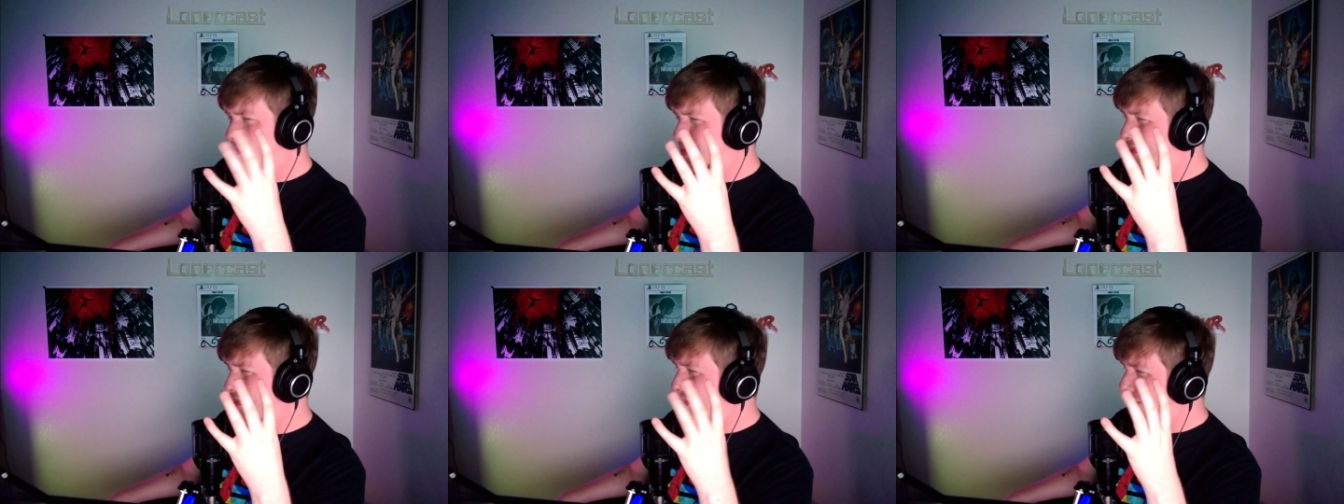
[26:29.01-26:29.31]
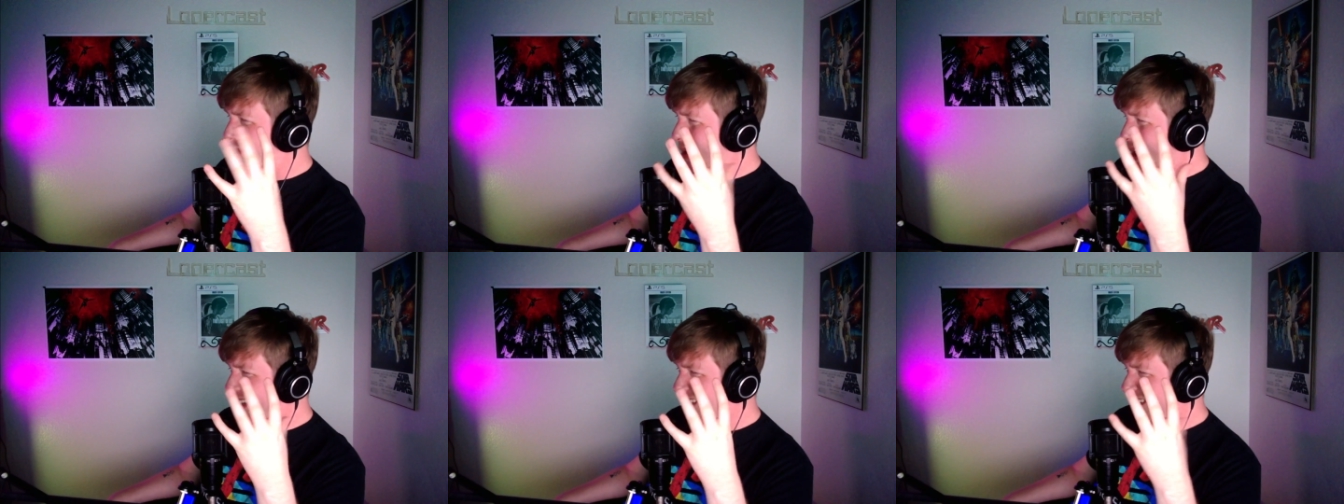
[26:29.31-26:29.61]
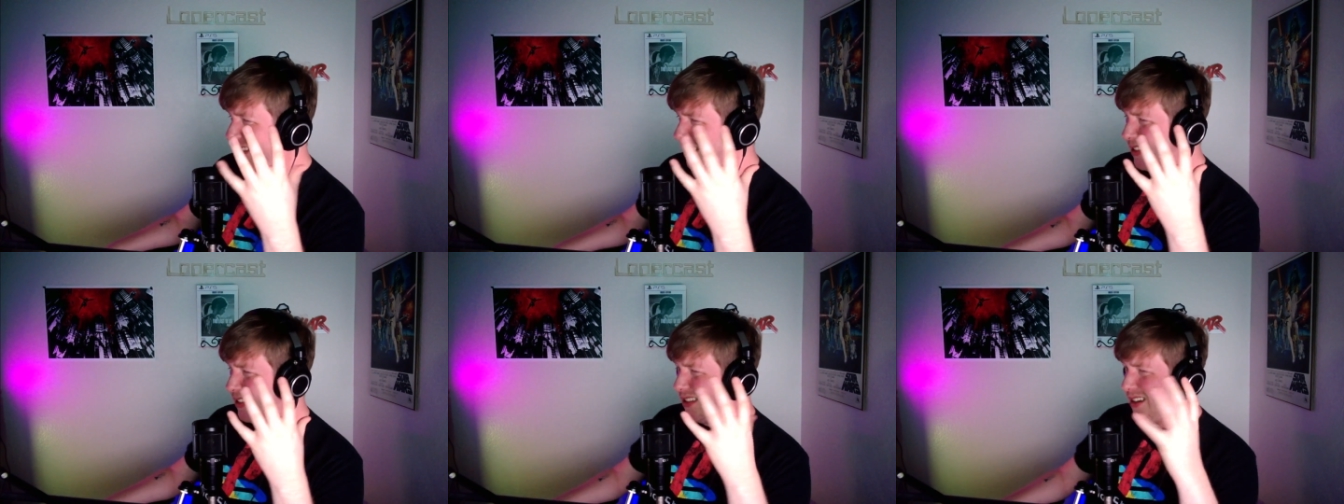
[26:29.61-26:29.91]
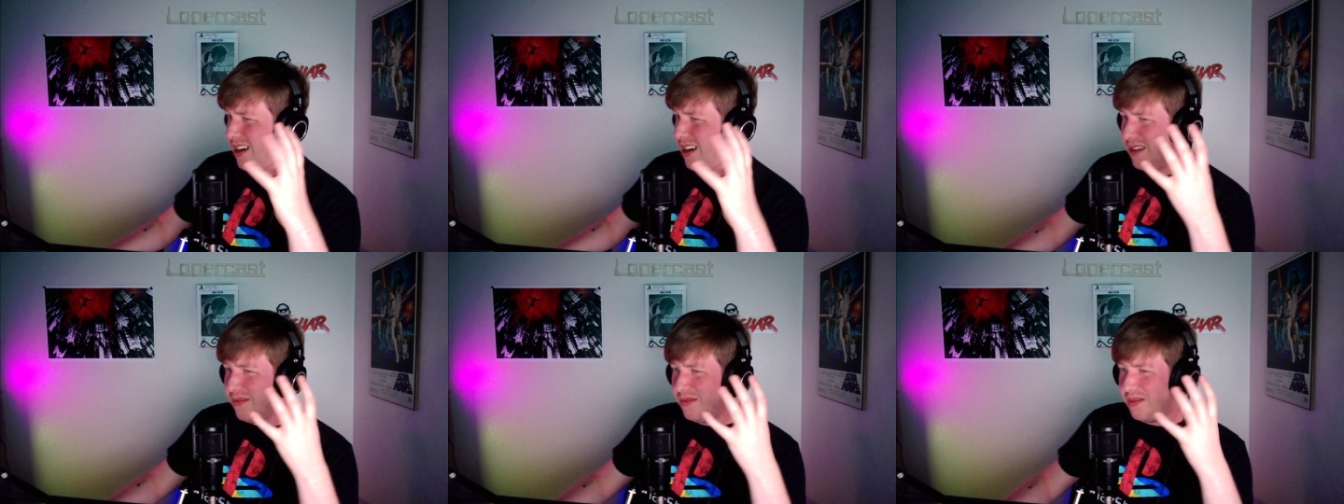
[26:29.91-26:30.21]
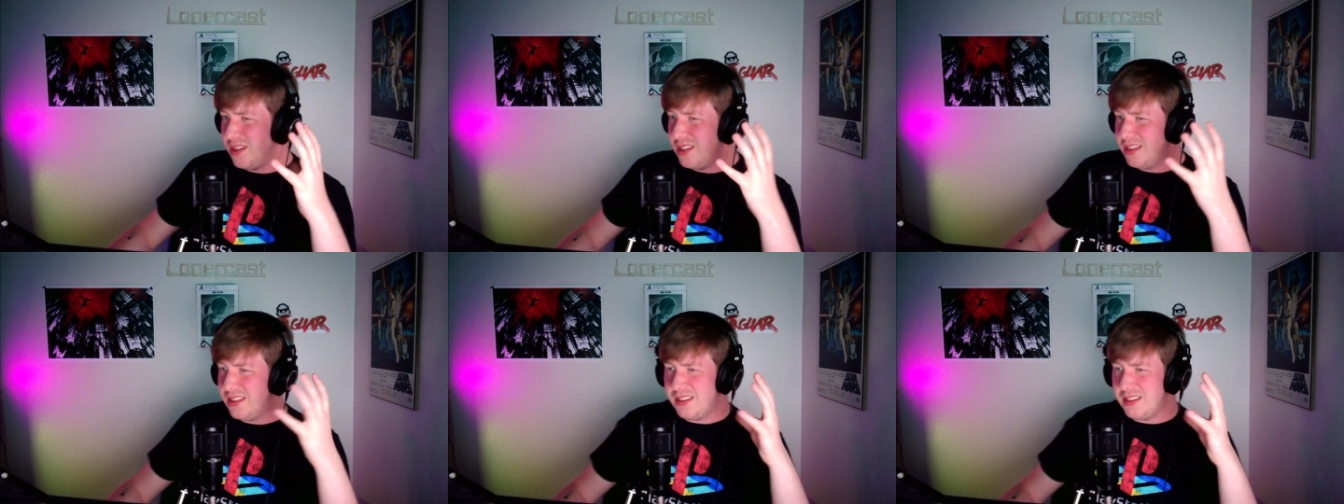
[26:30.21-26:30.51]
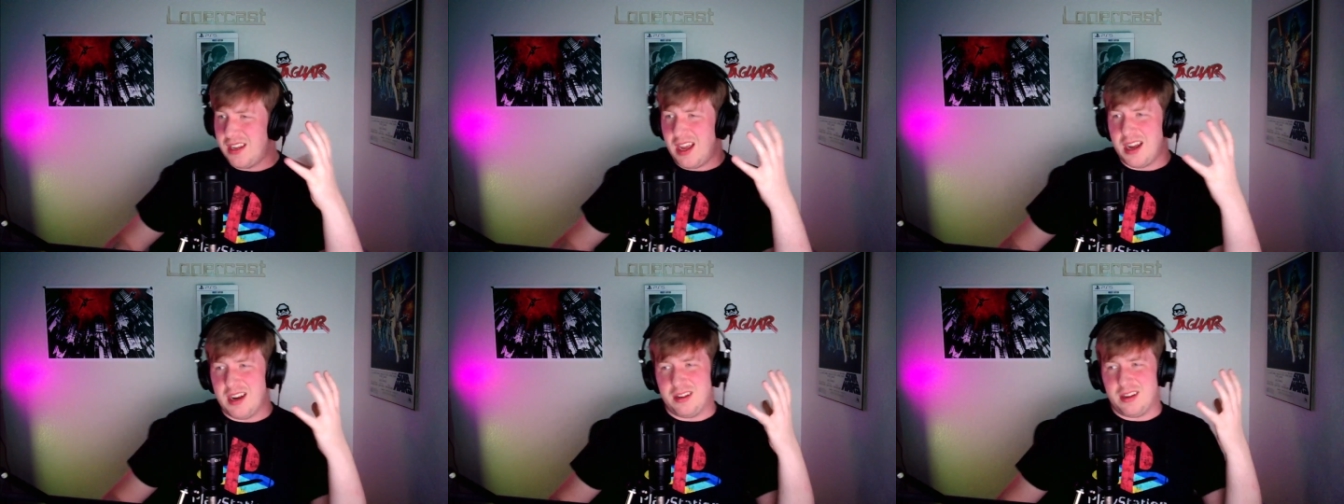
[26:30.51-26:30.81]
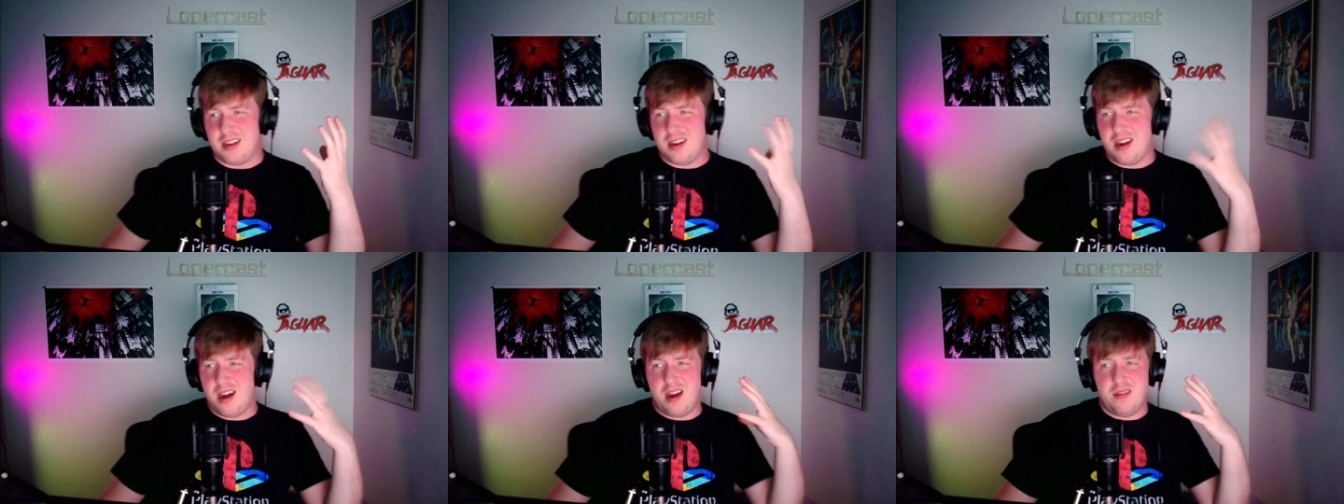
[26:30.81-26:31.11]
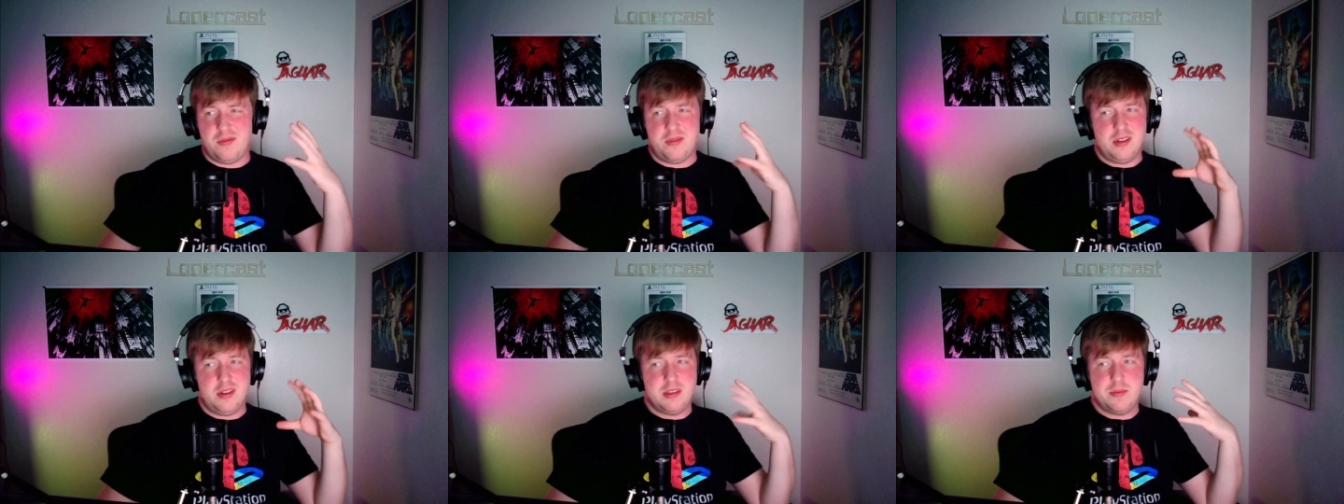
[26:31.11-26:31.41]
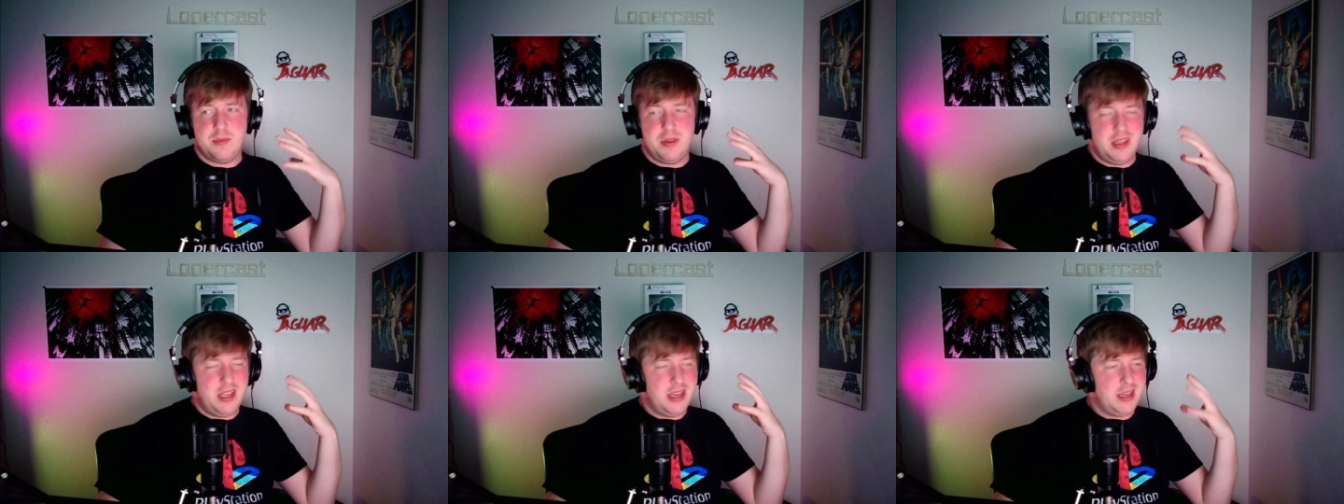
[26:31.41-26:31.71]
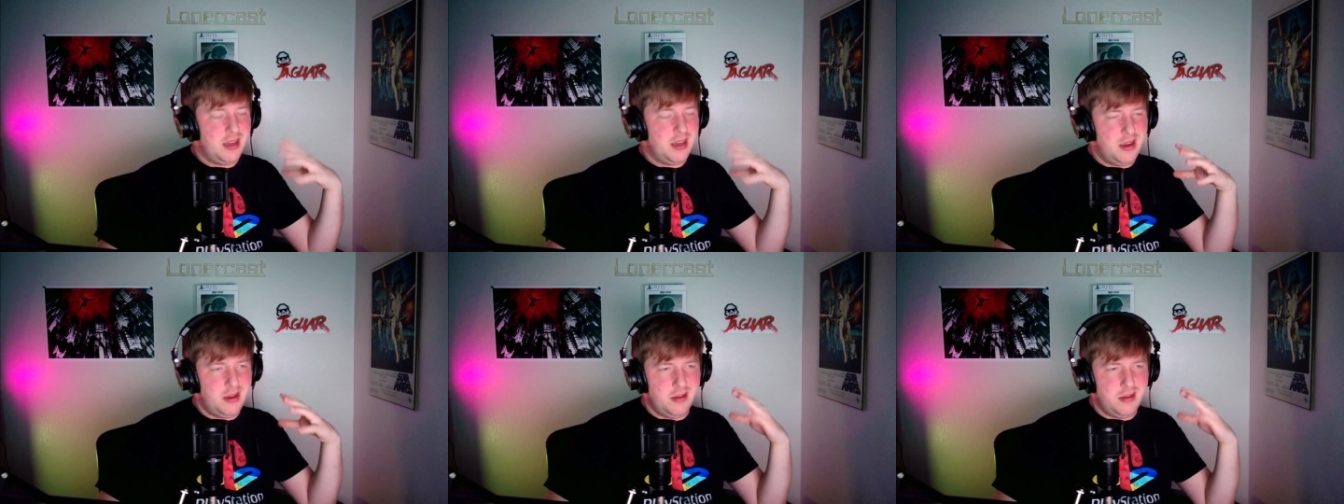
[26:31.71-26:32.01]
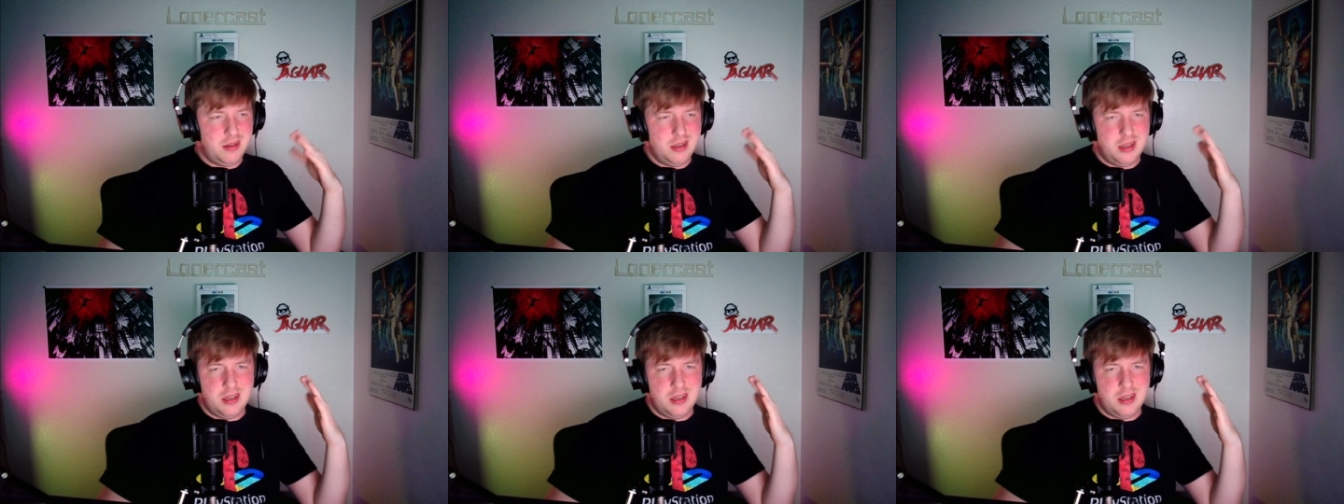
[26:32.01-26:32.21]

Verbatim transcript: press conference, not a conference, but like a